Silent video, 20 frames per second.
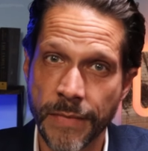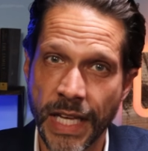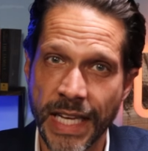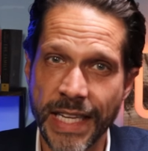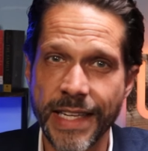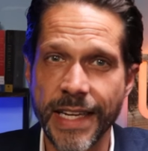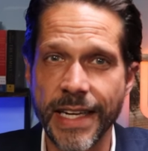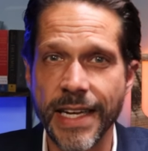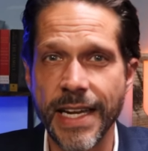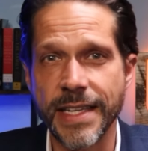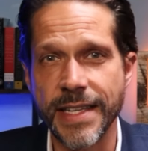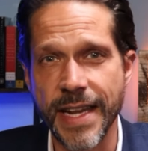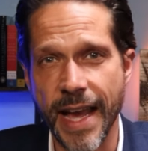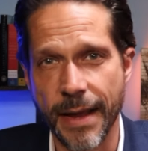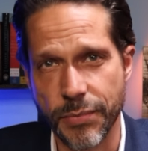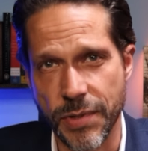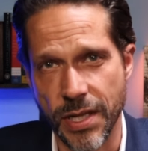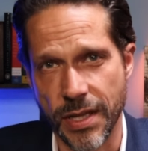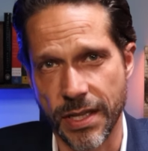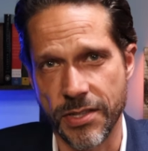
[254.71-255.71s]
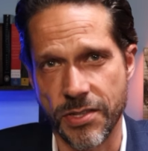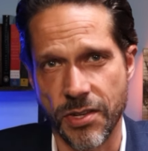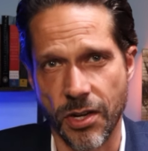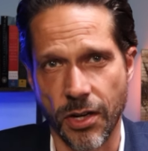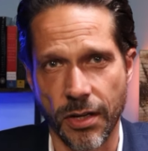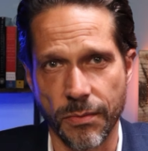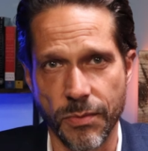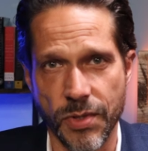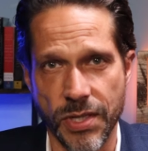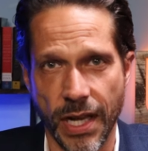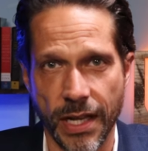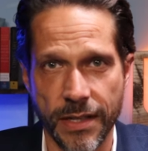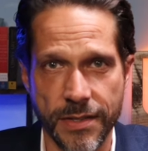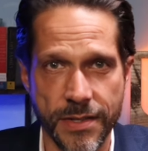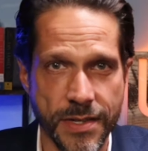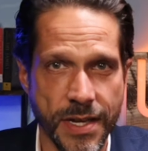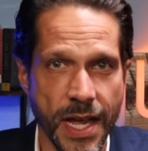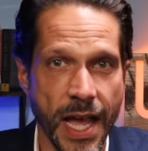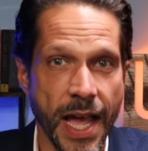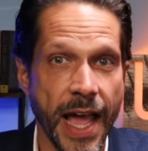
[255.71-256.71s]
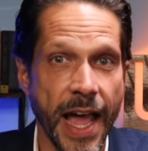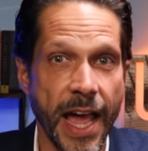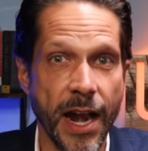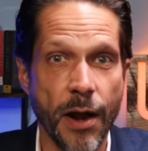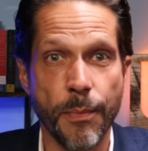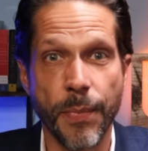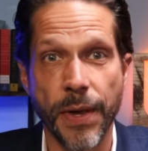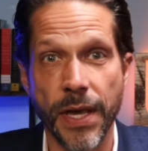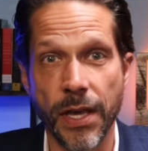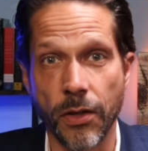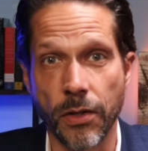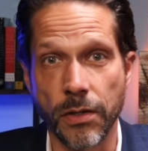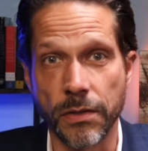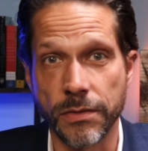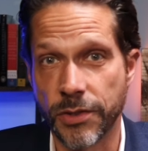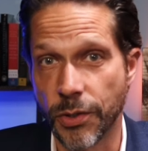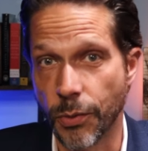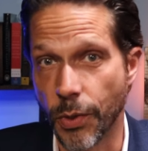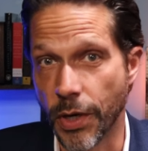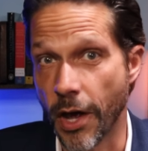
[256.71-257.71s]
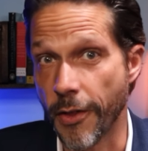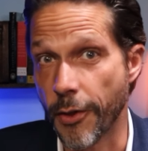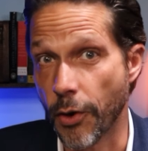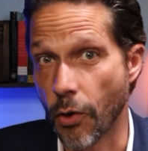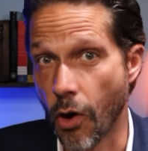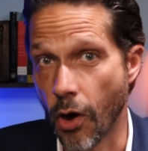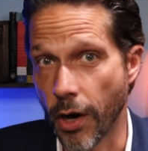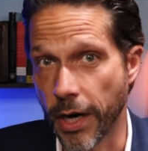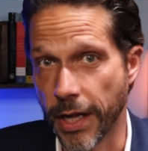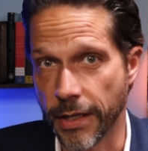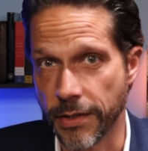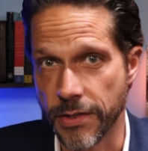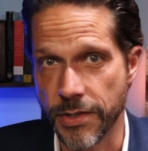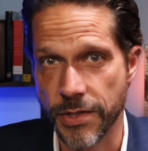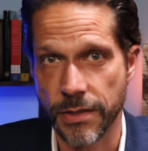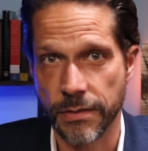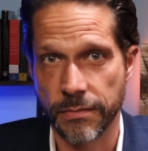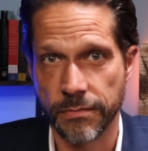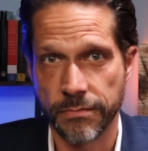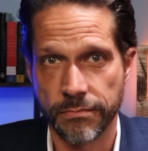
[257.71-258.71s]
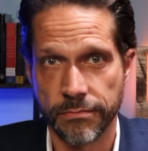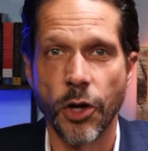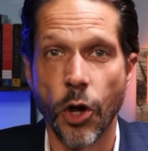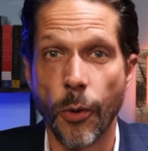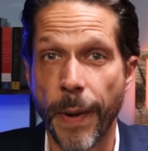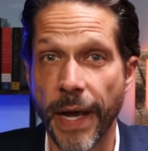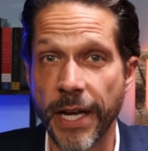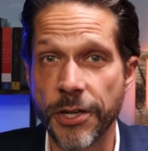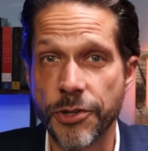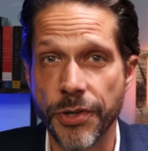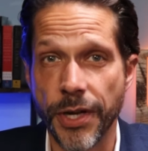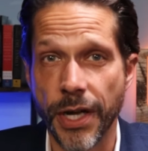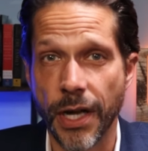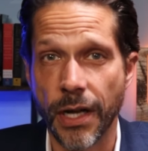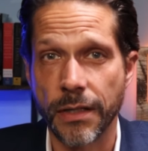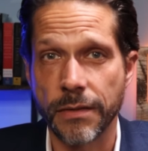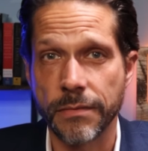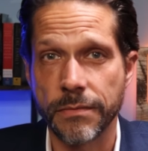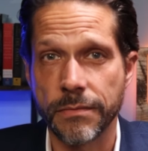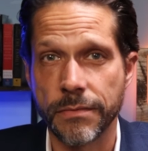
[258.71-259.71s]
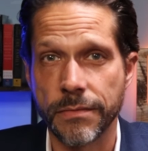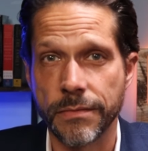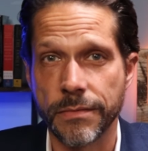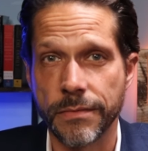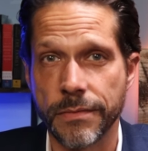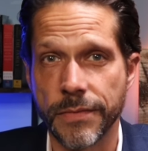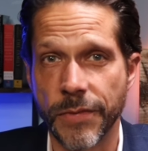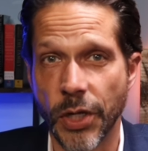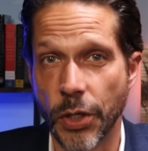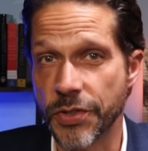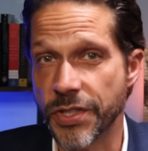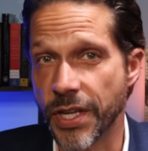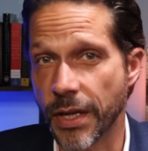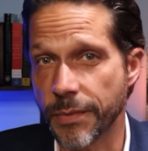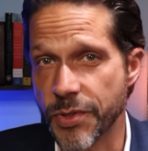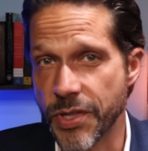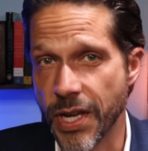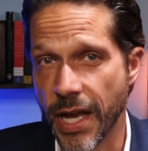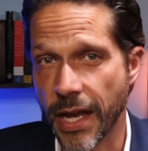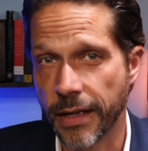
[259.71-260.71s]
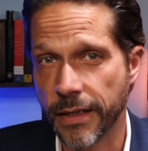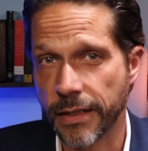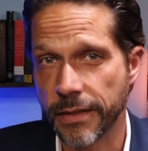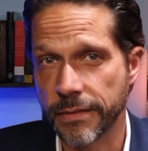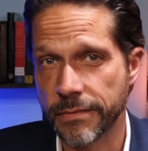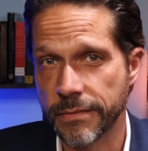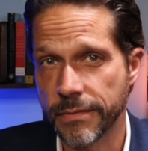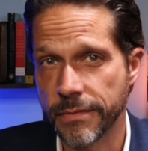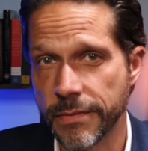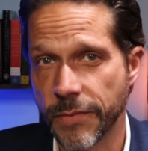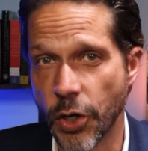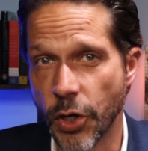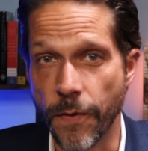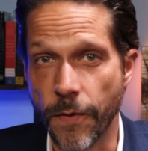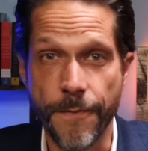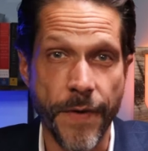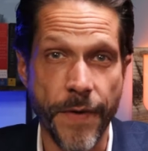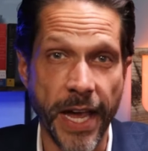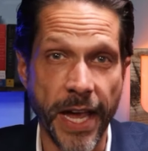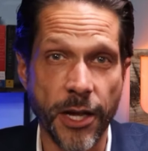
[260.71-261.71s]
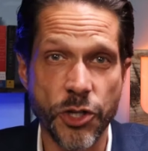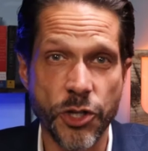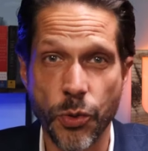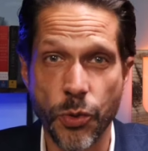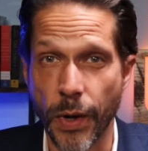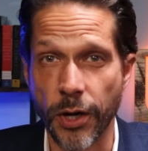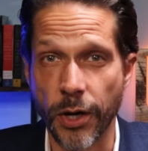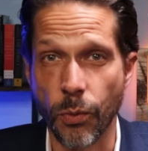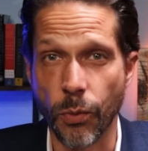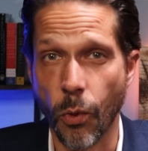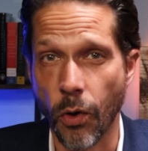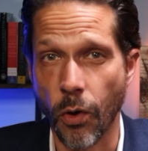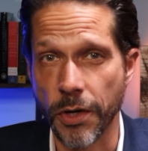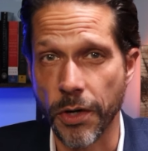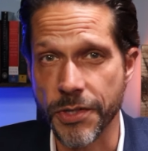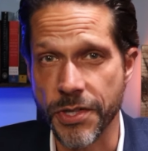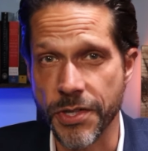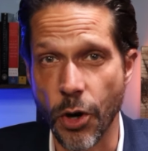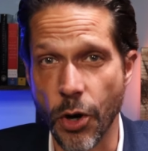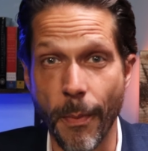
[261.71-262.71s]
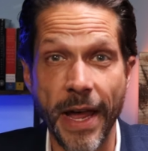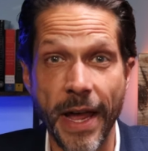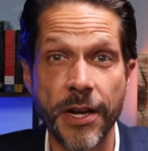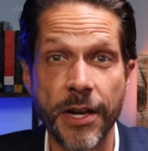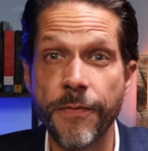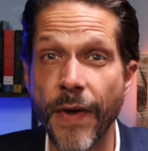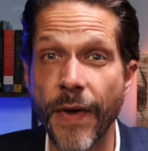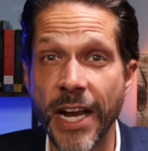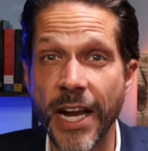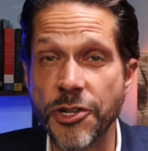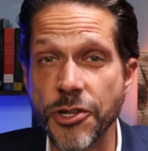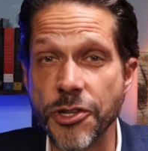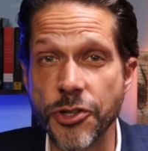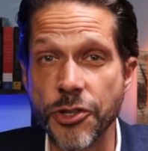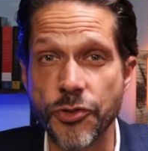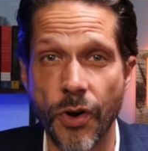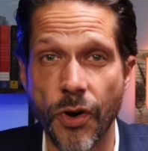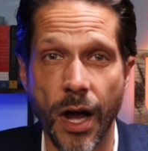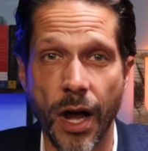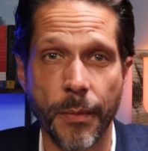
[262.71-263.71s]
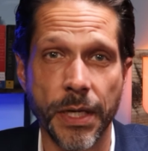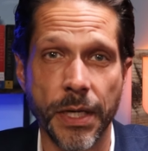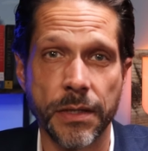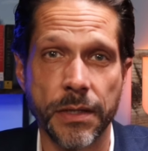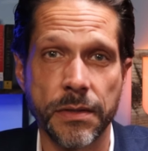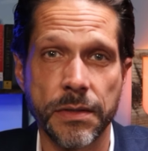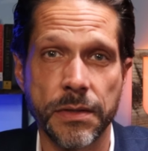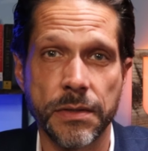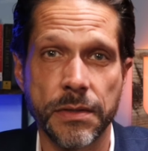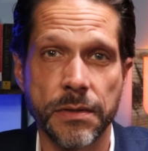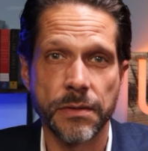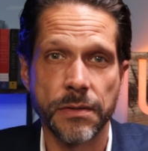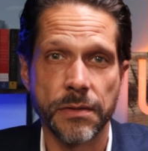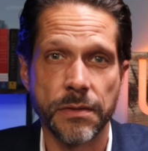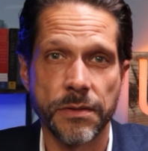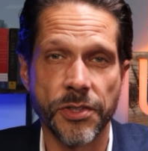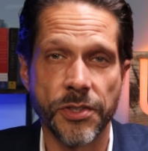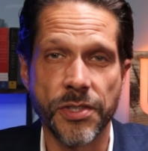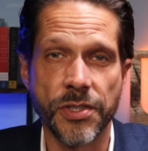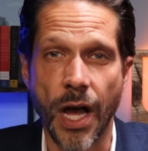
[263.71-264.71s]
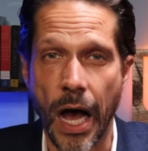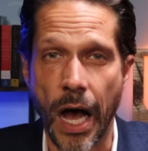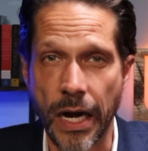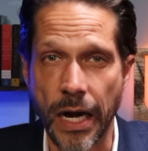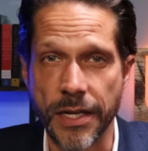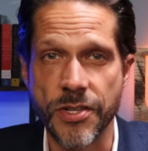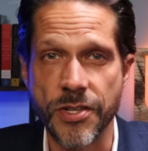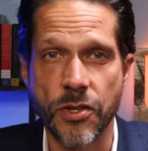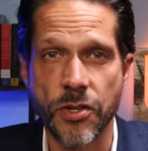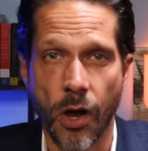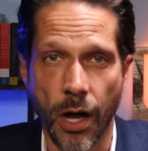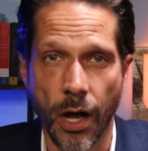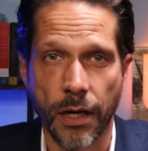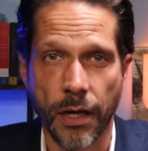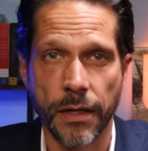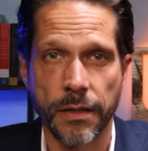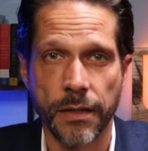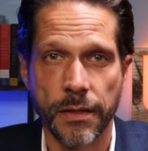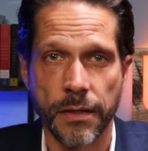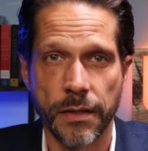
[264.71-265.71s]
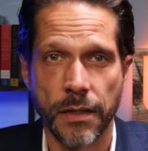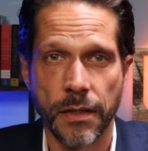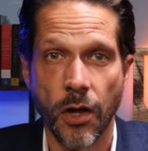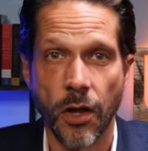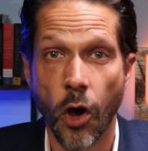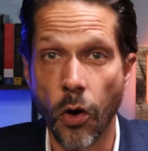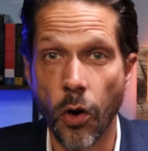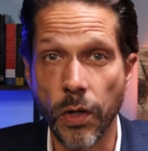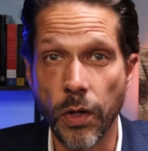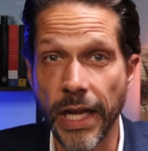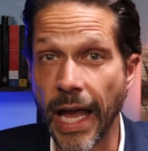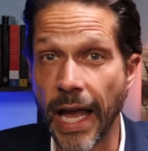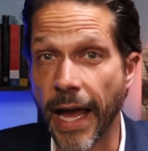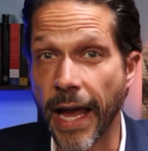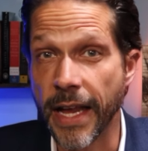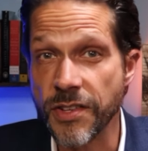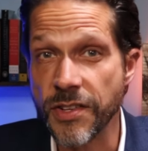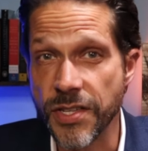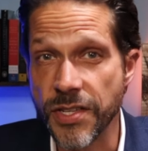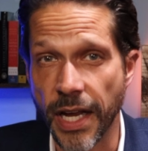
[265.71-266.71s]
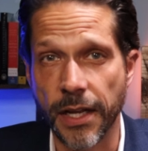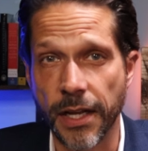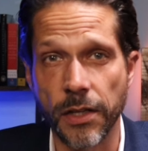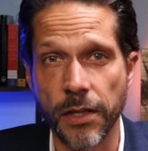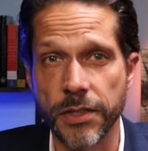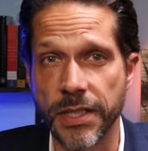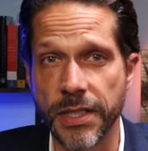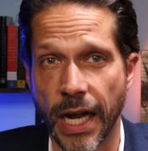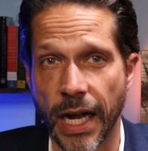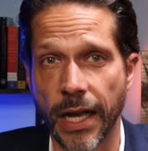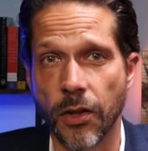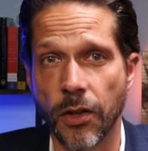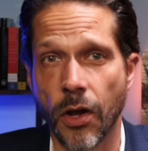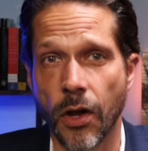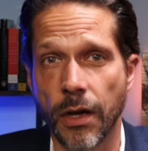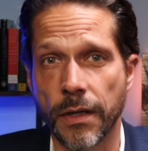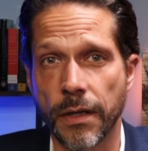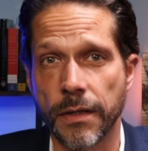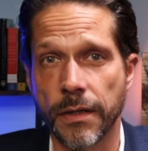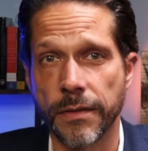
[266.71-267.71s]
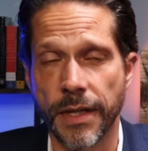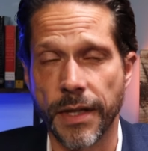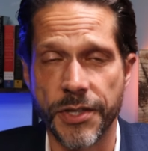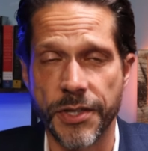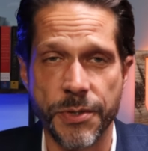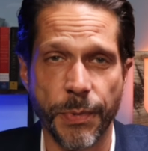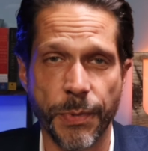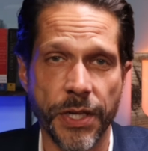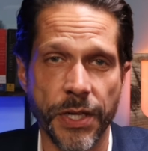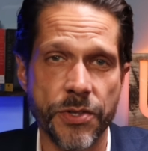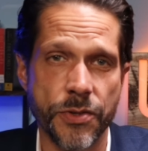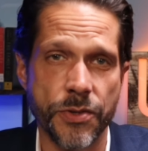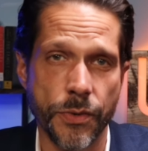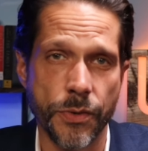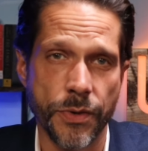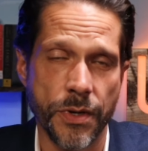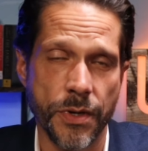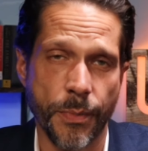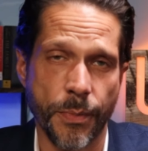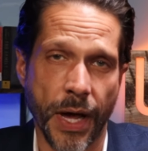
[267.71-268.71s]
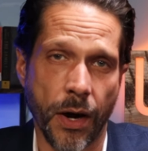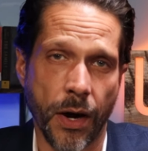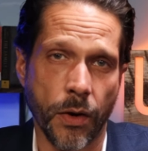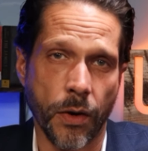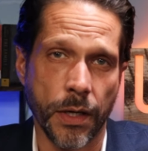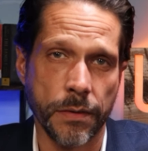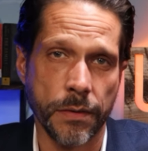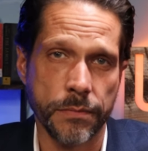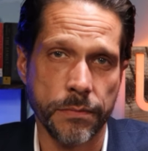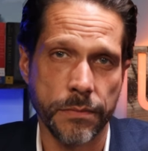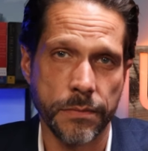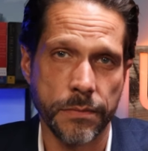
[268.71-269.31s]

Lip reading: he didn't adapt to these circumstances and appeal to another audience. No Patreon, no Substack, no fake Twitter wars, no manufactured drama. Just honest talk, holy and secular dialogue that speaks truth to power.